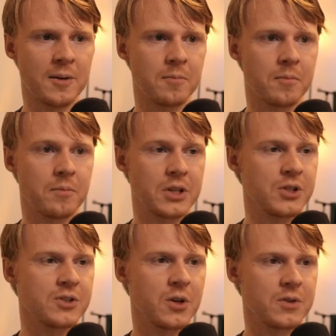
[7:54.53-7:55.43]
But
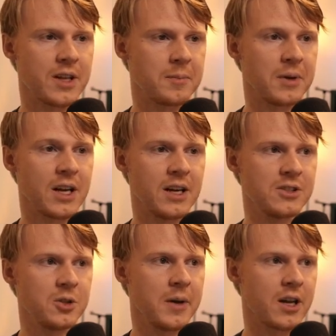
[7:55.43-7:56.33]
just note that because
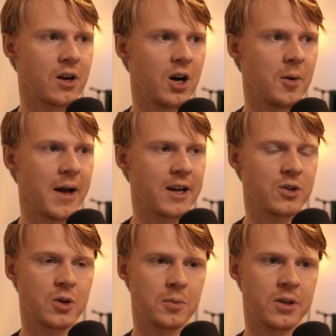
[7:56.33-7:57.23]
you make a callback to
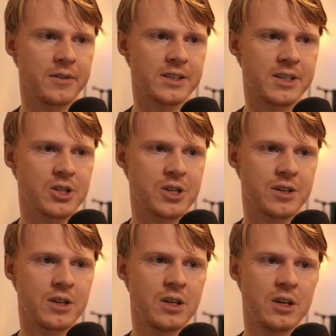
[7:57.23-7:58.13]
a previous session,
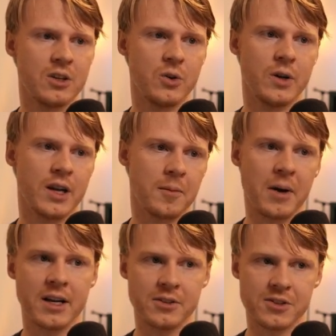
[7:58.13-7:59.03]
you get a
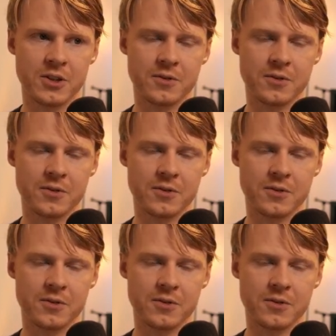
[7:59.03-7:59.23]
milestone.